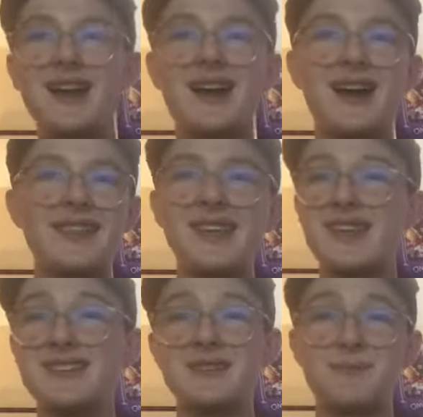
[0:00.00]
I
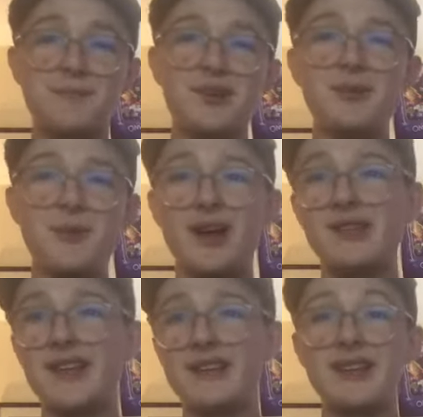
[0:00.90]
think it's a pretty
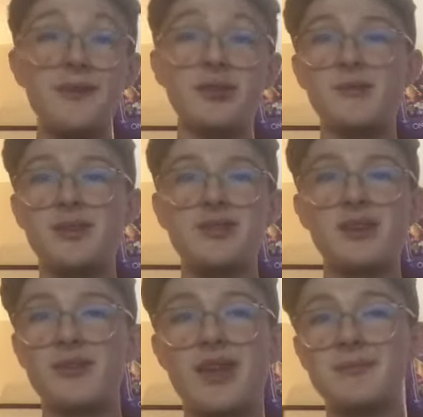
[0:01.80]
well-liked level among the
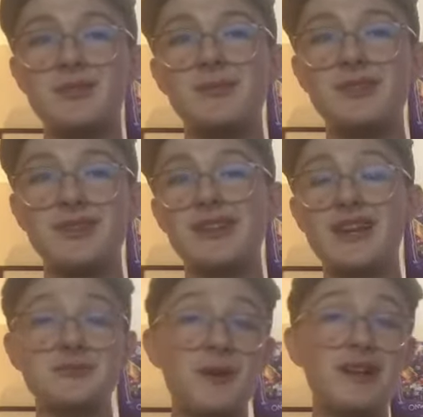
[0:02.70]
LEGO game community,
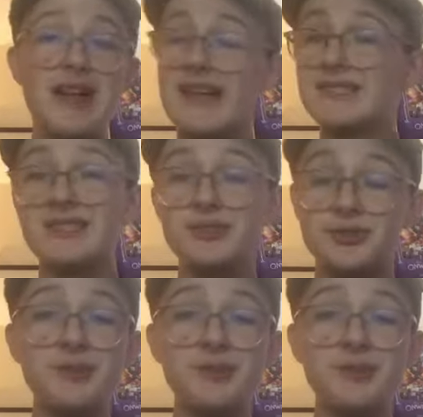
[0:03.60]
as well as it should